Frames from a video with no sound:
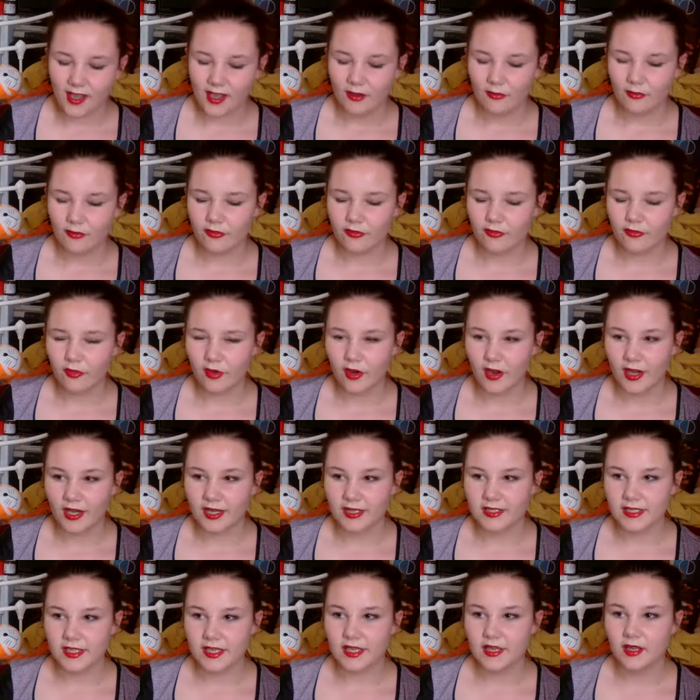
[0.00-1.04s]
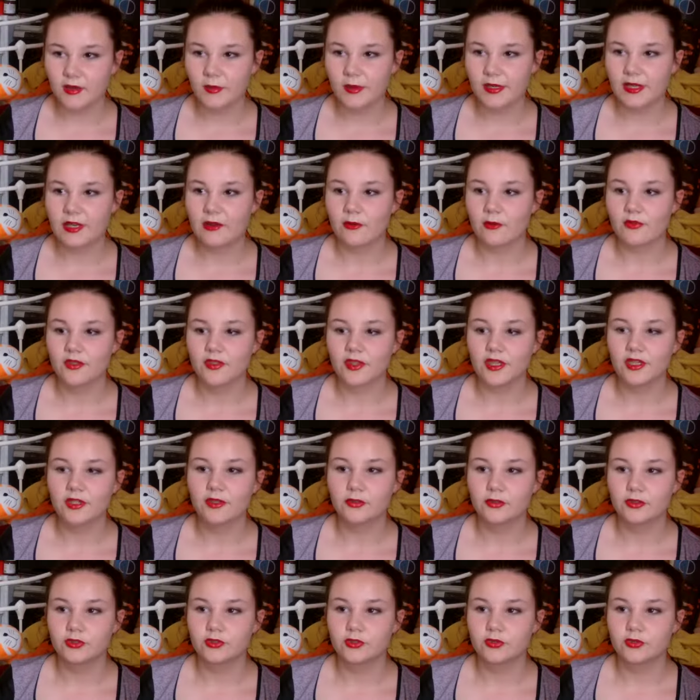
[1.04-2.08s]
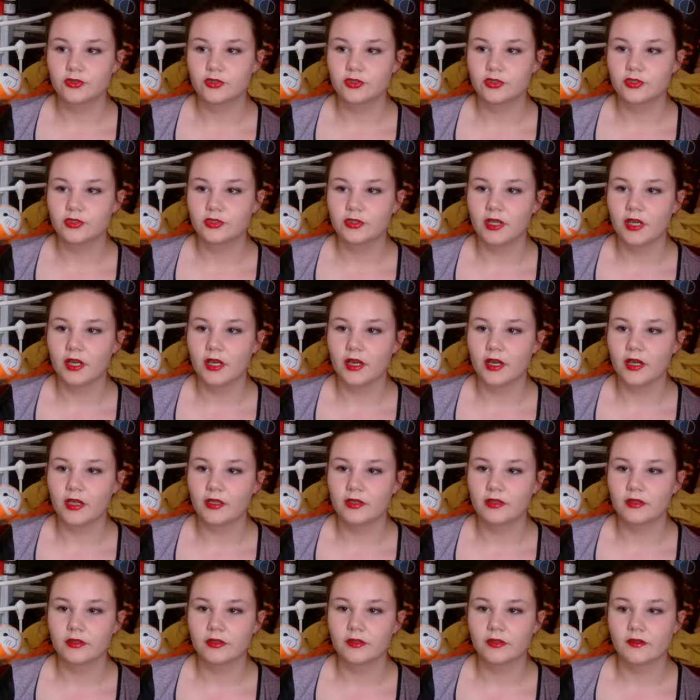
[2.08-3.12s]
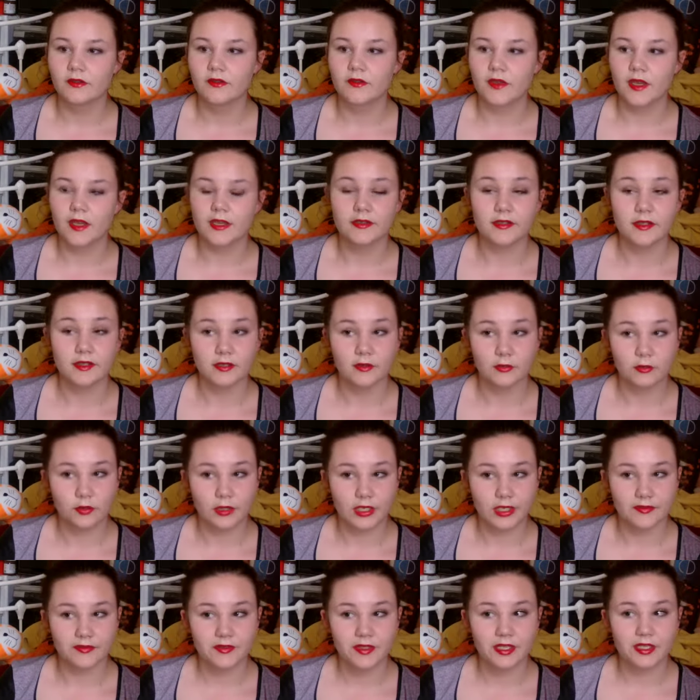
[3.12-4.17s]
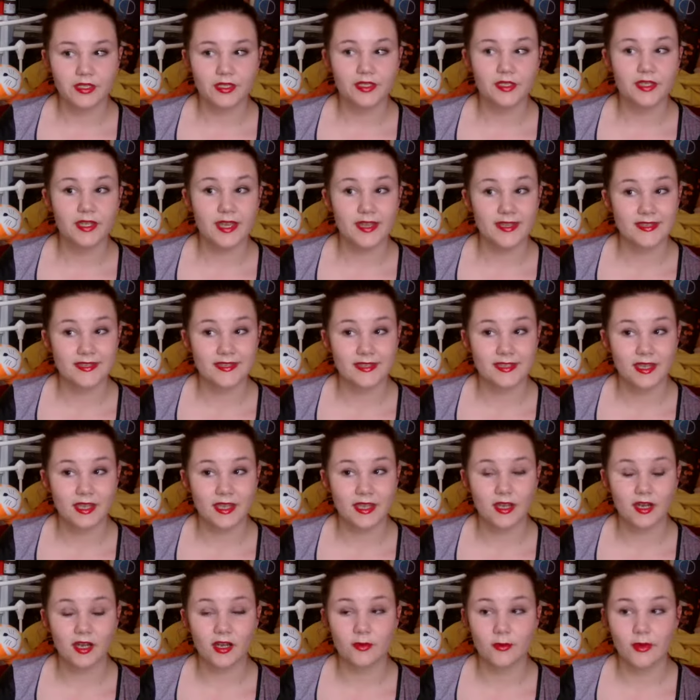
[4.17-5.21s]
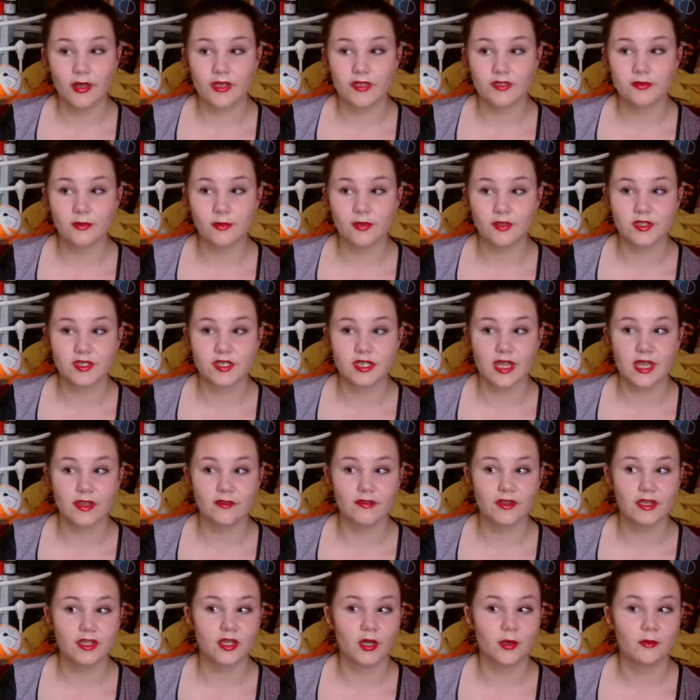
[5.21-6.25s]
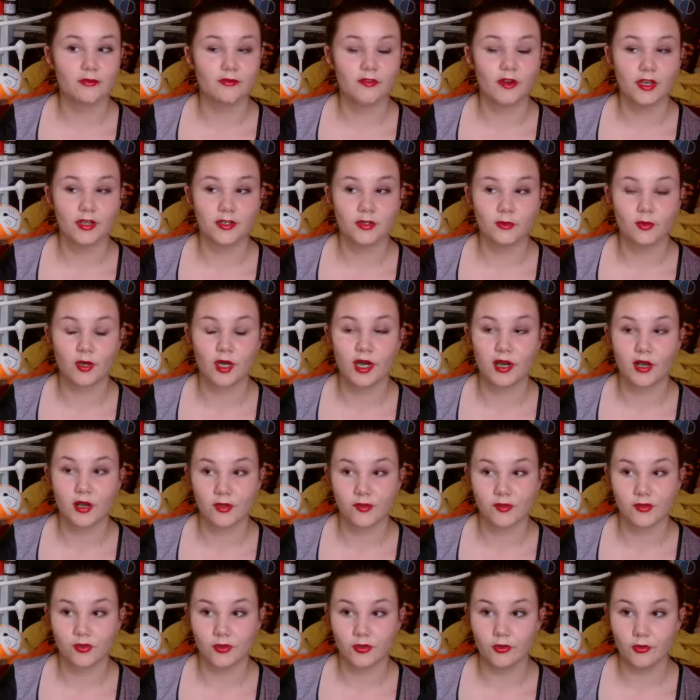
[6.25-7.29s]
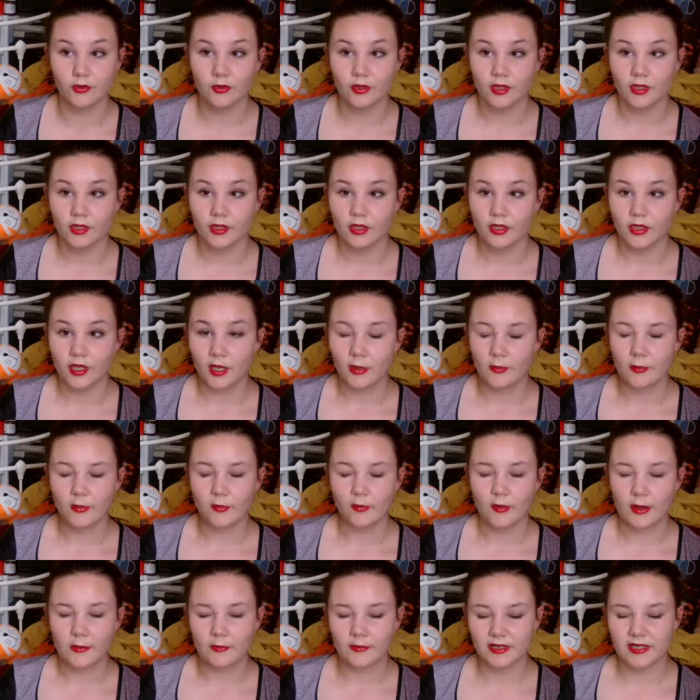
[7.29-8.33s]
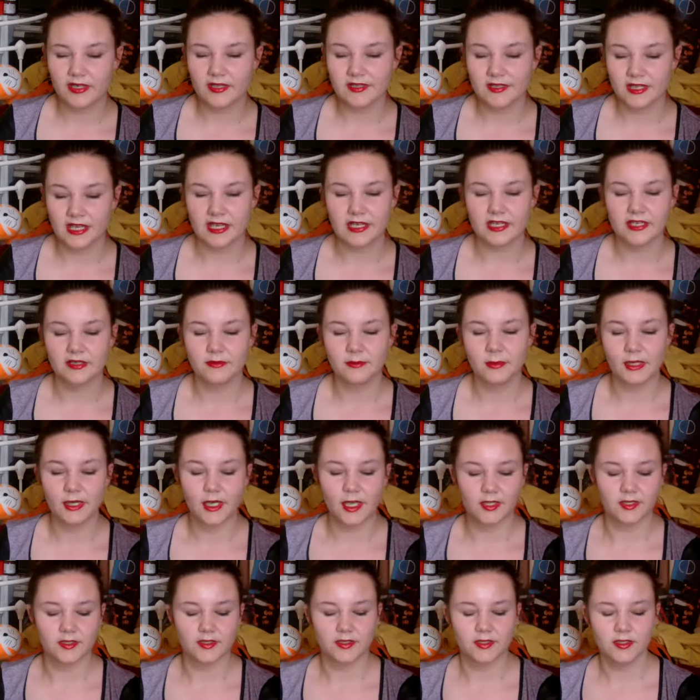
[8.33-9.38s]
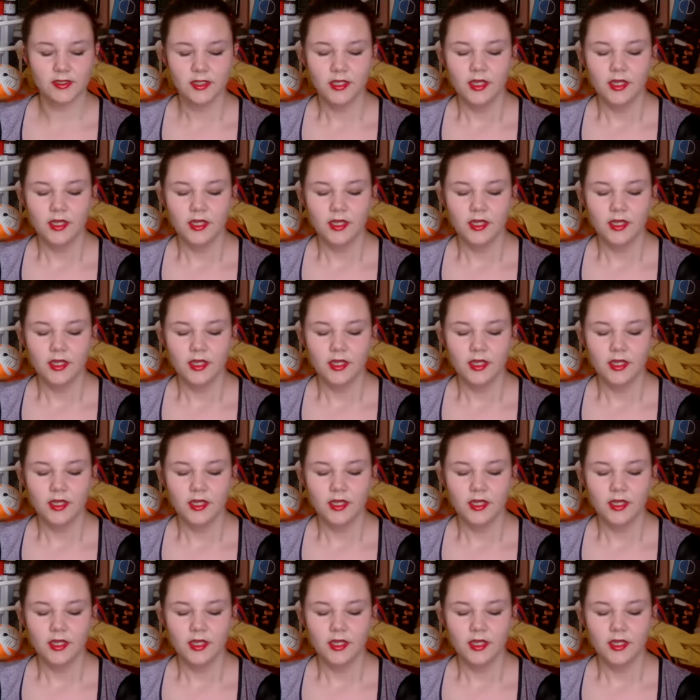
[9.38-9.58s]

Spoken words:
Friday, I went out with Kiana and Jordan and stayed in all evening. Yesterday, I went to watch the FA Cup final at Arsenal. At Wembley Stadium in London.